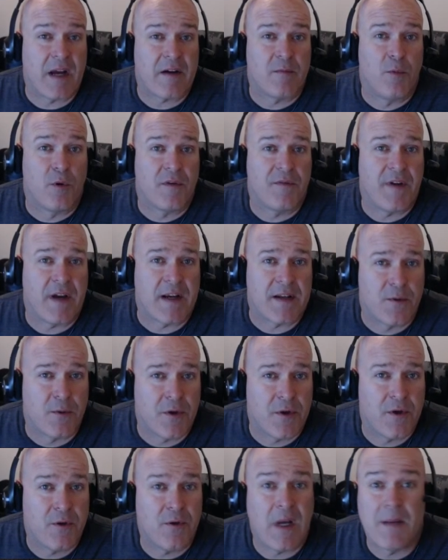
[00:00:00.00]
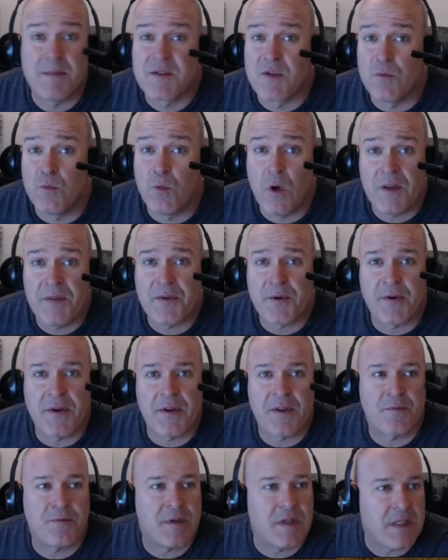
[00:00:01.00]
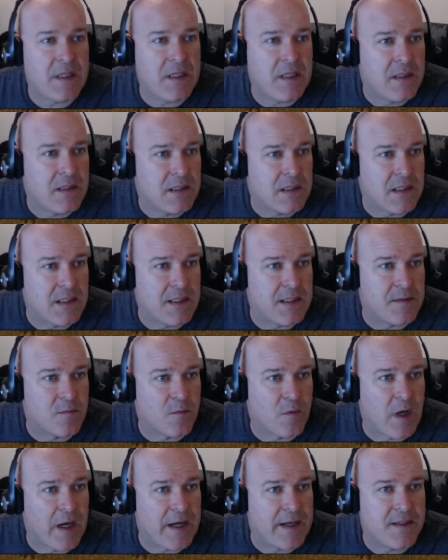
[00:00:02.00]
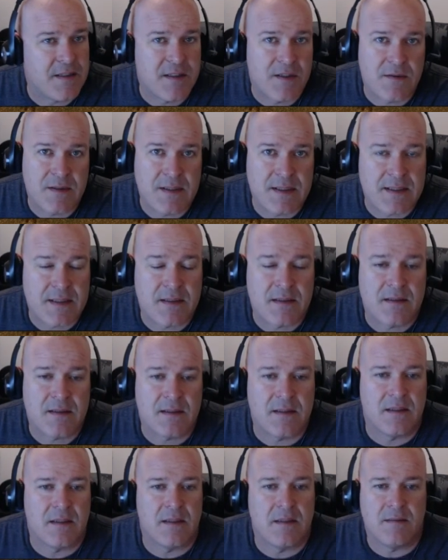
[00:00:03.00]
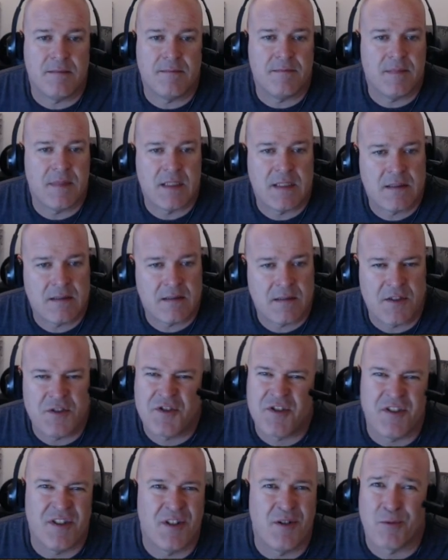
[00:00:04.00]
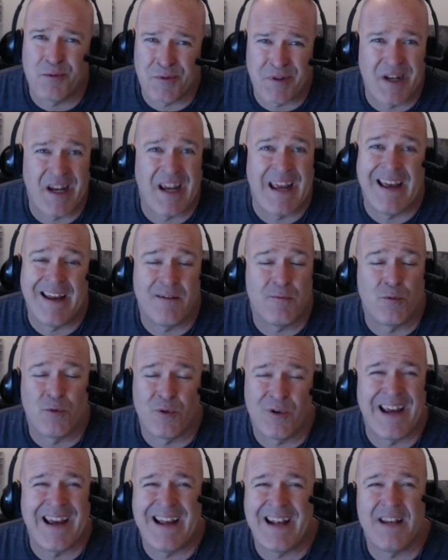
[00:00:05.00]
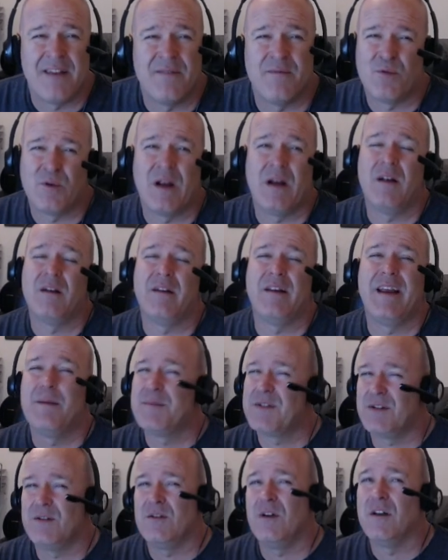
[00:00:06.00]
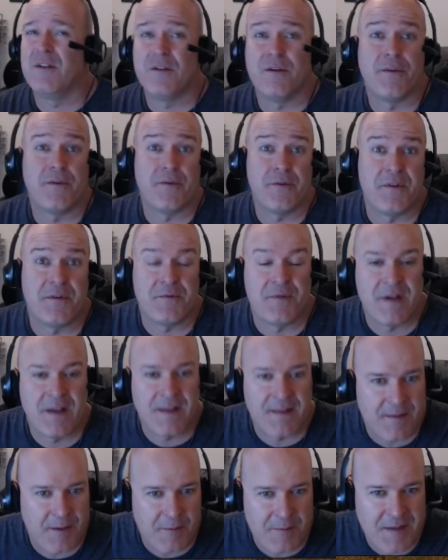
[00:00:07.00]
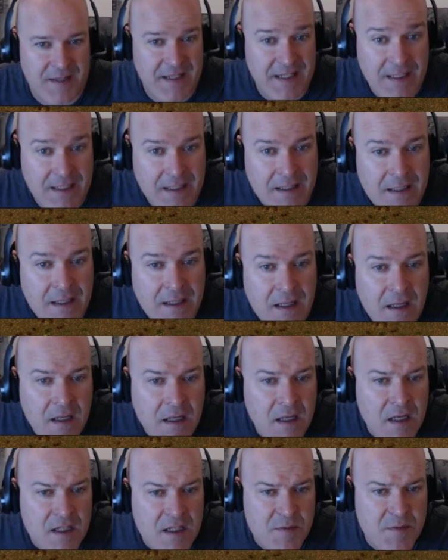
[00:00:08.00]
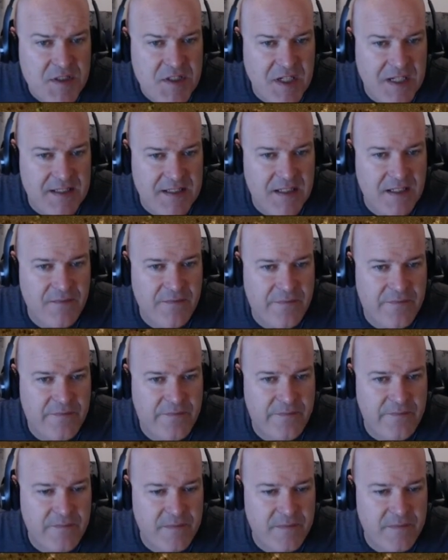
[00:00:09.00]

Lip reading: back with more Factorio, episode 133. Getting right into it. You should know where we're at if we're on episode 133, I would think. So we just got done